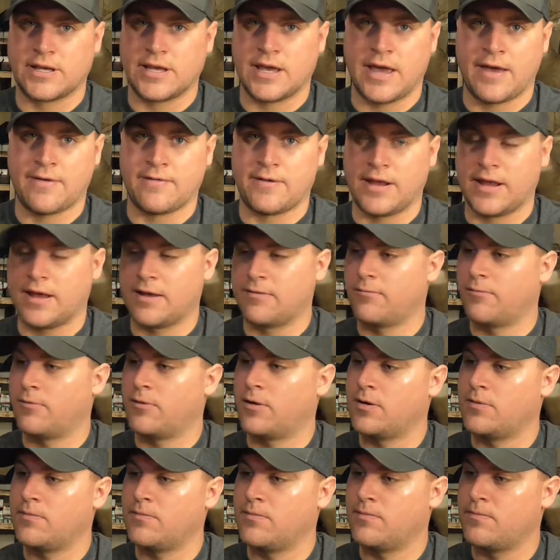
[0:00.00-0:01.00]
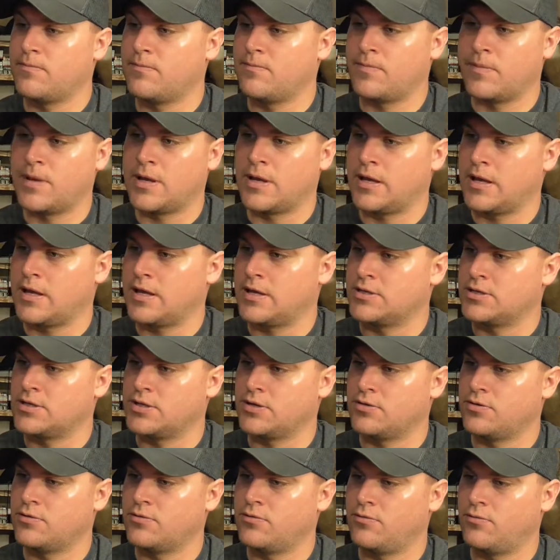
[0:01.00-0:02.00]
Haven't had one bit of
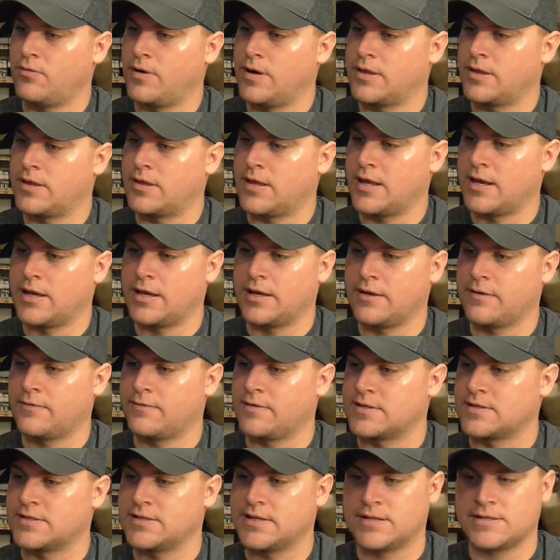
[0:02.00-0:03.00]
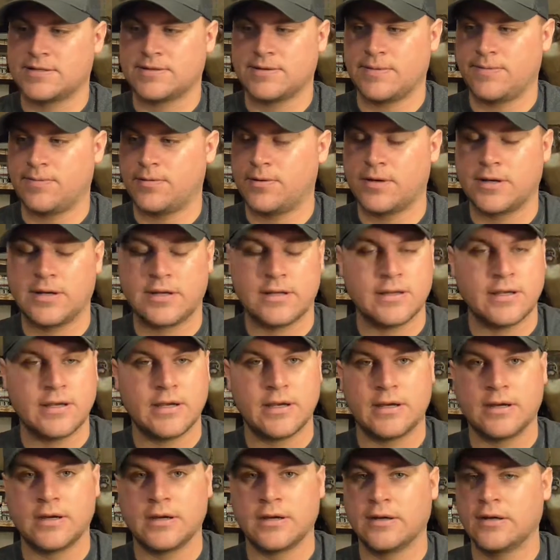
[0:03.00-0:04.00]
issue with any of the scents we put in
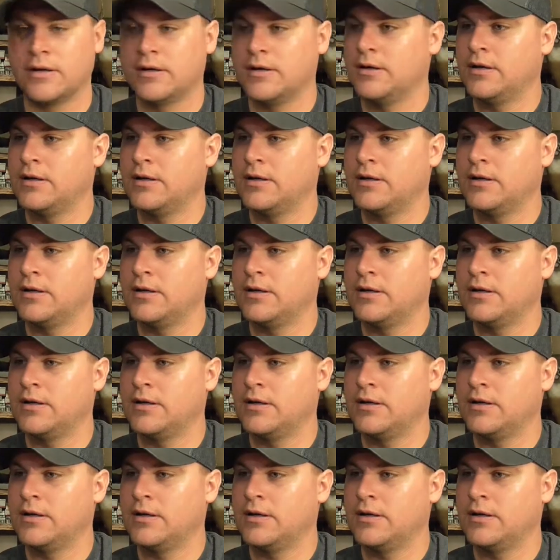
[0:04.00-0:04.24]
there.